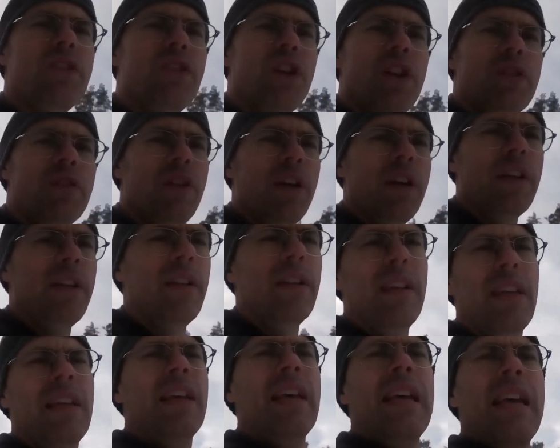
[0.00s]
a children
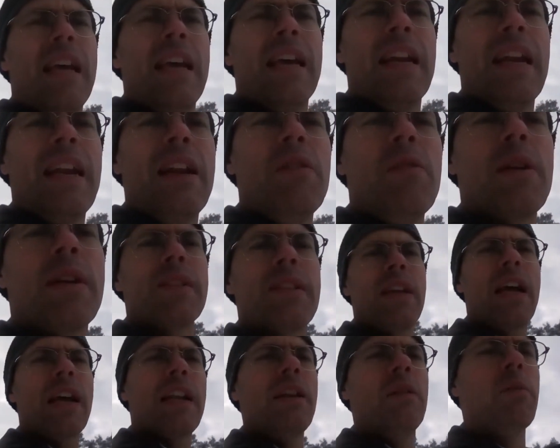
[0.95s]
and I know
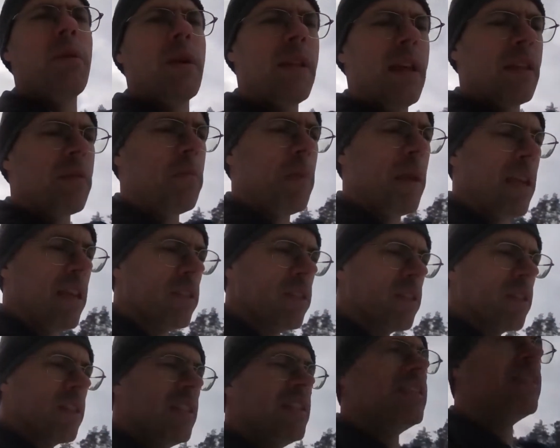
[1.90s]
exactly what that
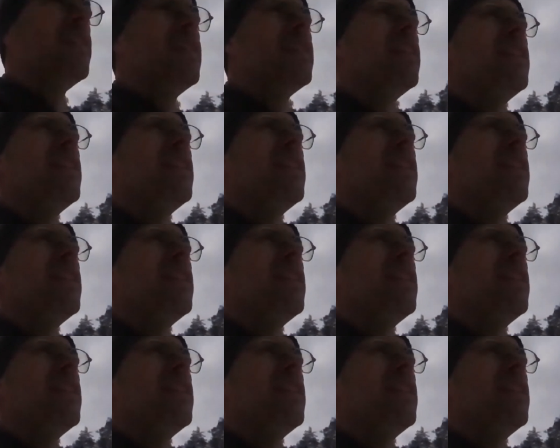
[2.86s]
means